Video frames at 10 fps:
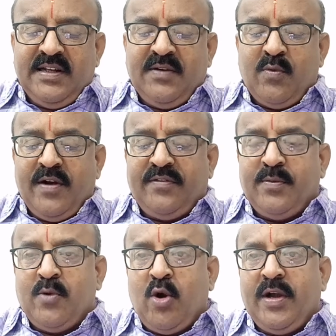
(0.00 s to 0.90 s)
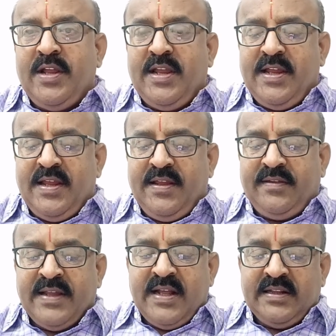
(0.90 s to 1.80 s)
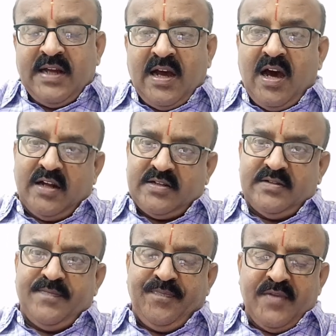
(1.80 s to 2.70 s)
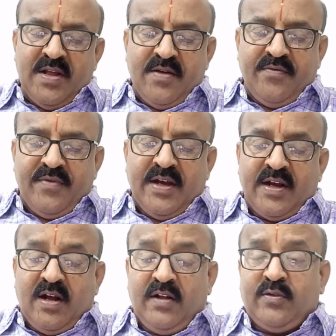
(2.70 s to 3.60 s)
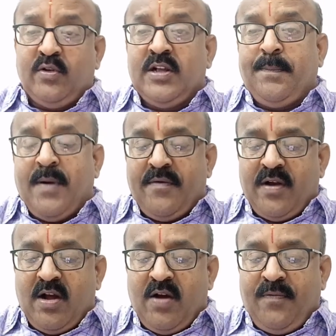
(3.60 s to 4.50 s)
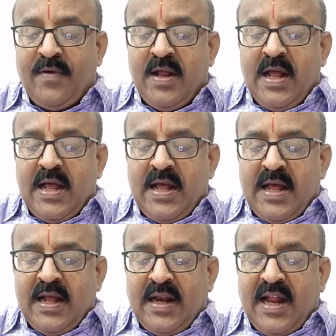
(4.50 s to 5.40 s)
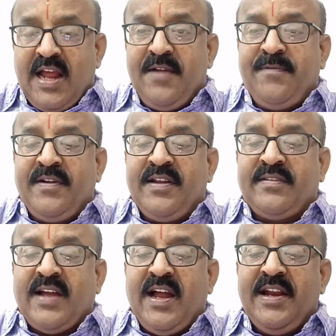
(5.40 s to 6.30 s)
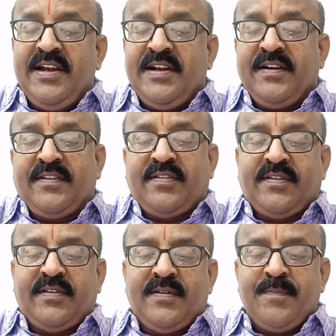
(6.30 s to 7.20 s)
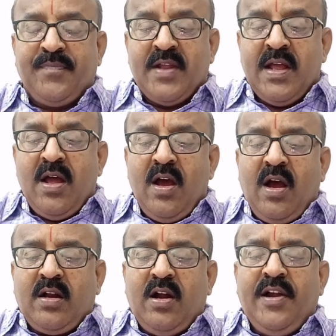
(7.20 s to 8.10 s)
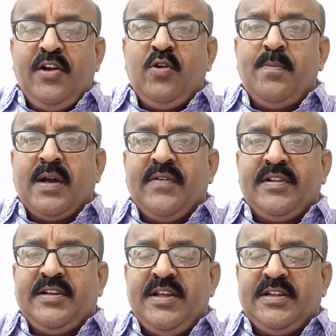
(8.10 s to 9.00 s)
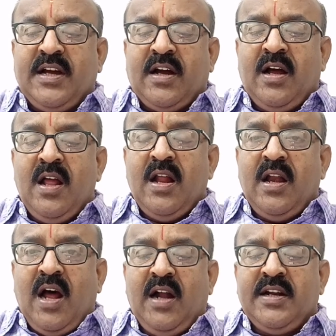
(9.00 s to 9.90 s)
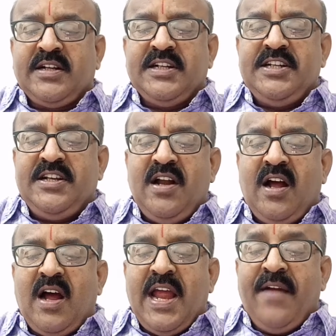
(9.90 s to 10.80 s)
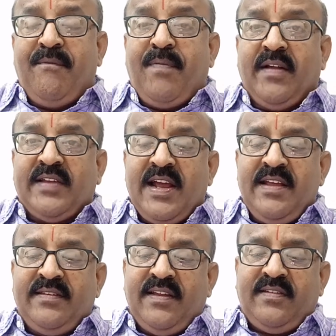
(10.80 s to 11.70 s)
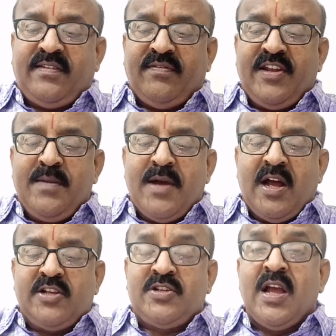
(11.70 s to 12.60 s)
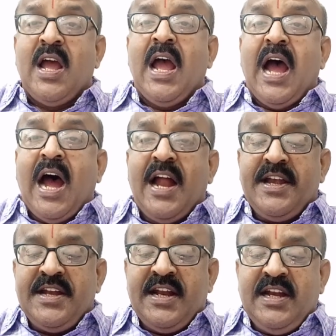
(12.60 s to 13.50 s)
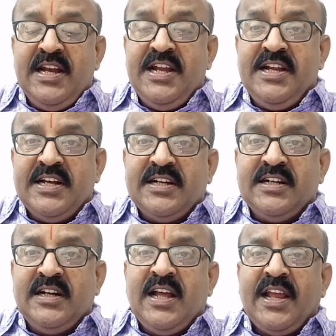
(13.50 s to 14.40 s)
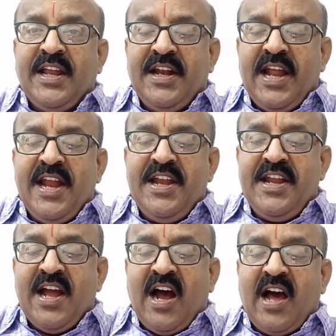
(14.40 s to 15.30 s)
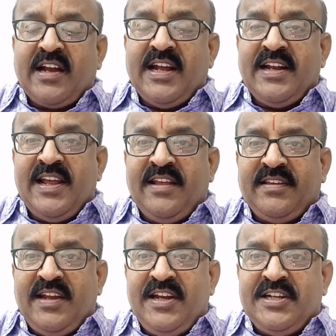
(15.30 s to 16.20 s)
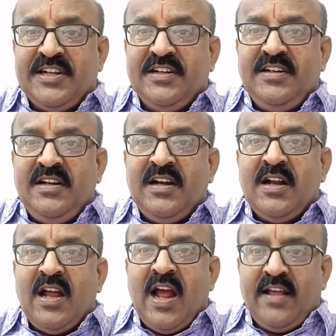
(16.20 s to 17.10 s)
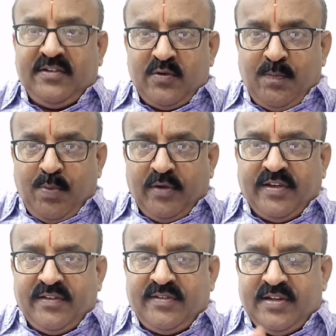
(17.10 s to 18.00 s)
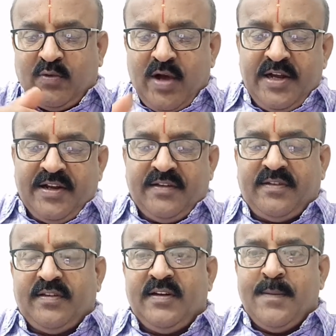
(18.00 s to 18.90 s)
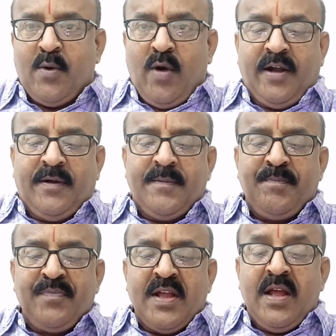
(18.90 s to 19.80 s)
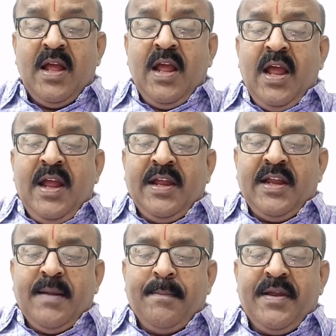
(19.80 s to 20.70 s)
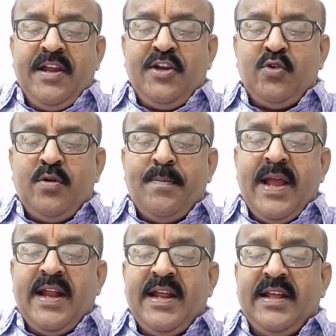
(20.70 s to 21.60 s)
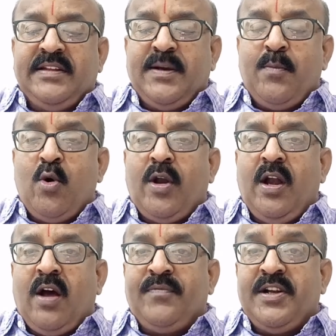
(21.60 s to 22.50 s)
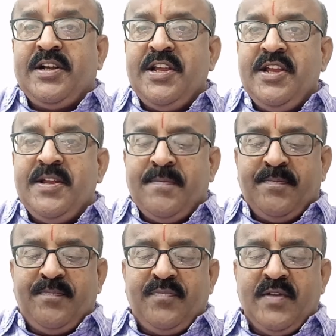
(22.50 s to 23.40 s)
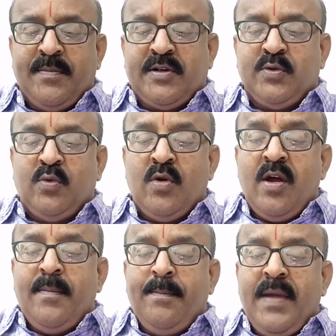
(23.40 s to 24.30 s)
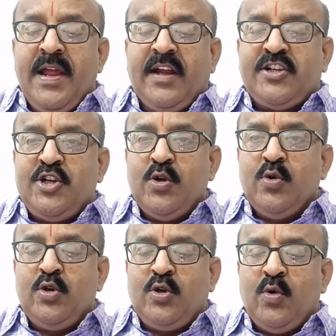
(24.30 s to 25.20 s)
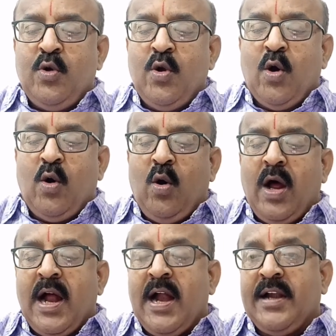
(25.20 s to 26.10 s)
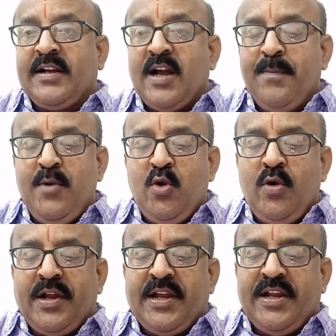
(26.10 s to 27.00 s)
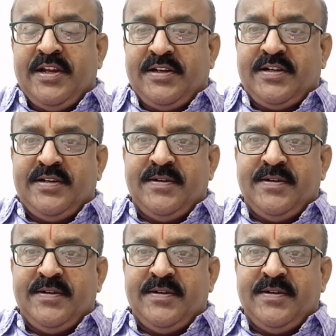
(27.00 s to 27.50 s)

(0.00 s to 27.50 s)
in one's body is the heart, where also the power of life resides. According to Bhagavadgeetha, Lord Krishna emphasizes very much on a leader in any organization has to possess the qualities. Number one, he should manage the morale of the team. Number two, make sure to know and communicate.